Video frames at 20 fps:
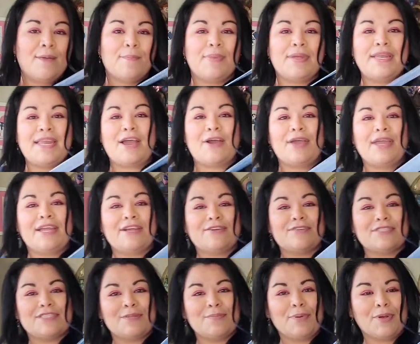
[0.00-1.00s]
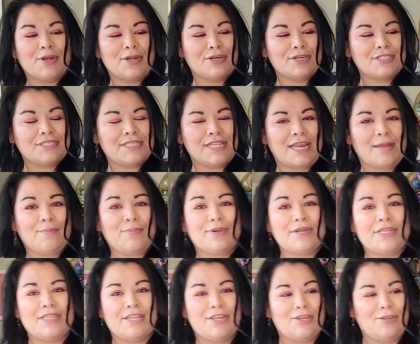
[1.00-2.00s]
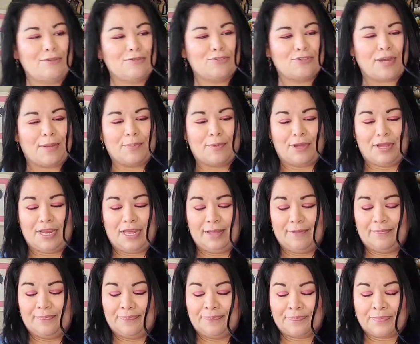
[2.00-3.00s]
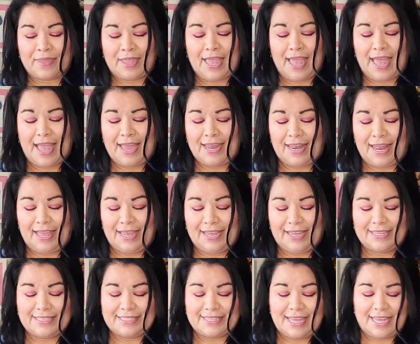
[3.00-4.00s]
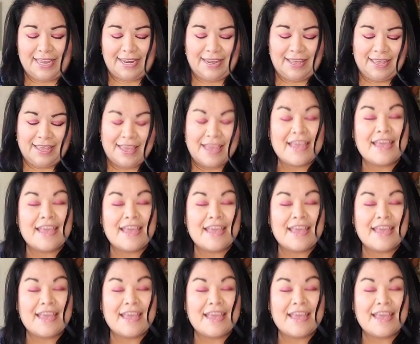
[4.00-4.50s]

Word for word: But now here's the purse and I'm putting the new strap on it. And like I said,